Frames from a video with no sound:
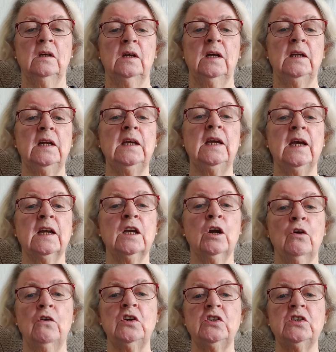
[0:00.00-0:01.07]
and he
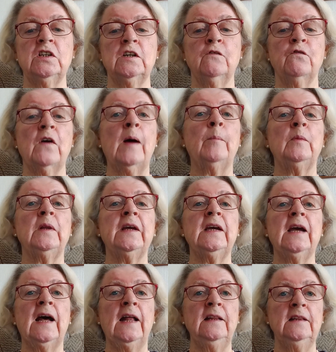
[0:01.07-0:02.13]
encouraged his family
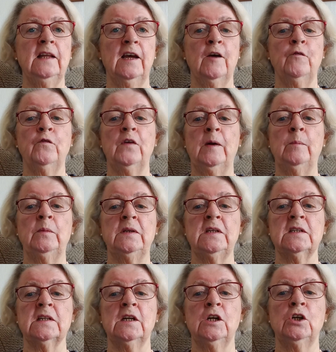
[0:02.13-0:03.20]
and their
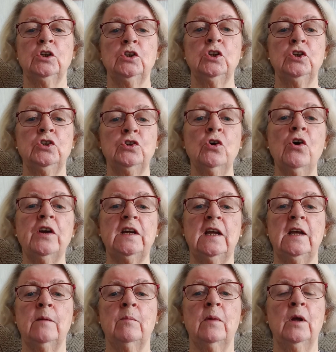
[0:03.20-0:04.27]
families to join
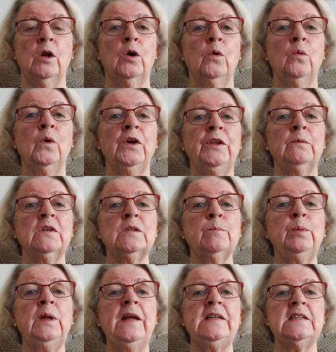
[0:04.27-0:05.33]
him where there was
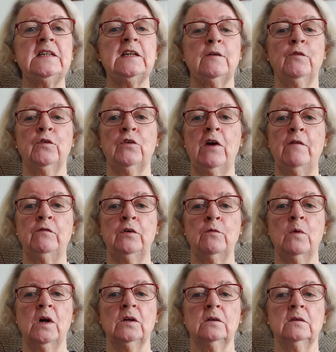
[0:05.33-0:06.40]
plenty for
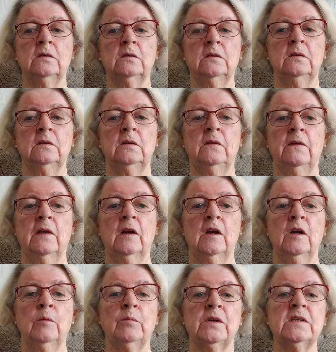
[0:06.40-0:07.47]
everyone
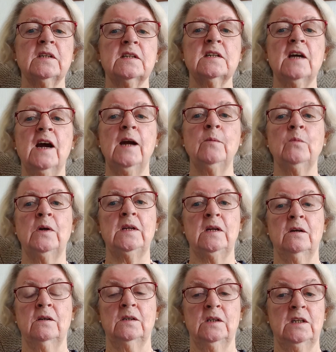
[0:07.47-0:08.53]
but as time went
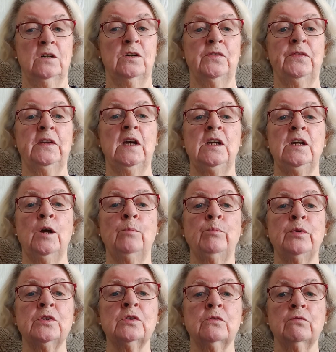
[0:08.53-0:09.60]
on, their
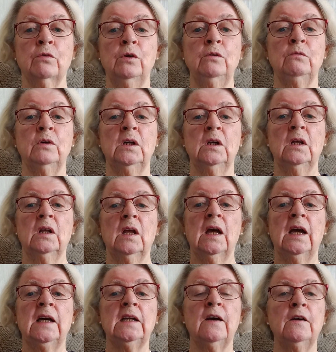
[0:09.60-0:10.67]
numbers grew,
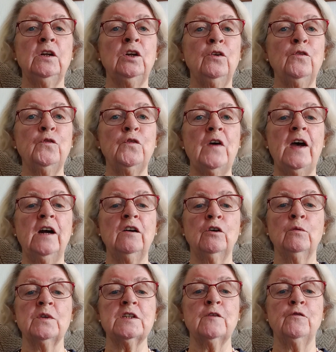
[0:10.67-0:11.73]
and a new Pharaoh
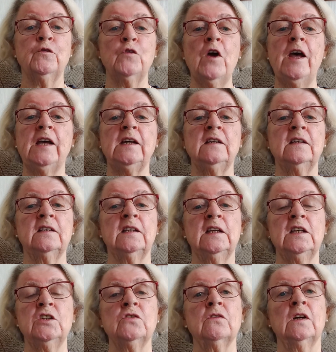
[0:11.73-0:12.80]
was afraid that the
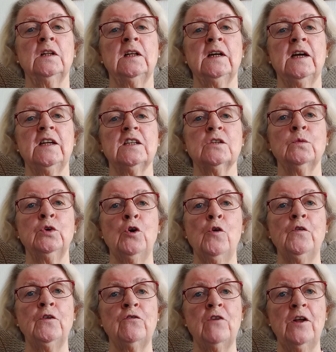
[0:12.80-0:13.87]
Israelites would
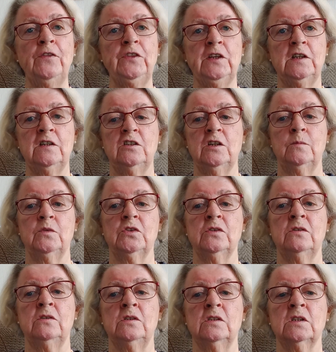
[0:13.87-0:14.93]
overrun the
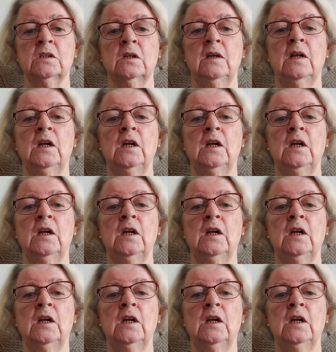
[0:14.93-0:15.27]
Egyptians,